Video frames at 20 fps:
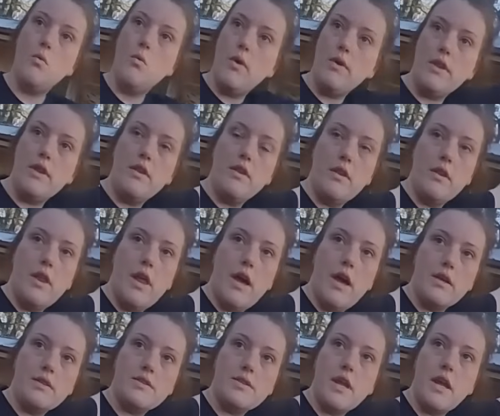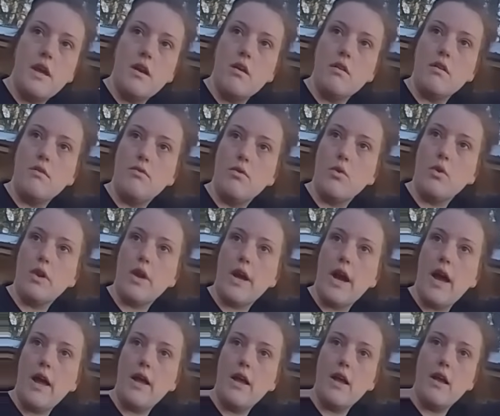The one that's laying on the floor
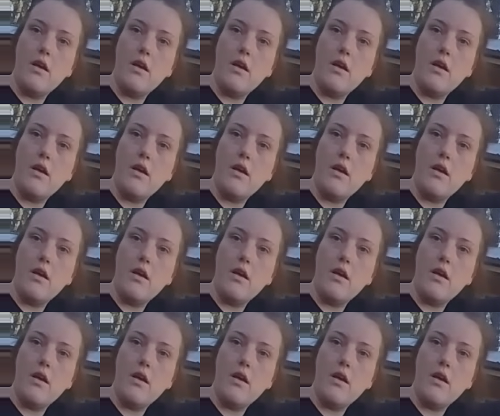that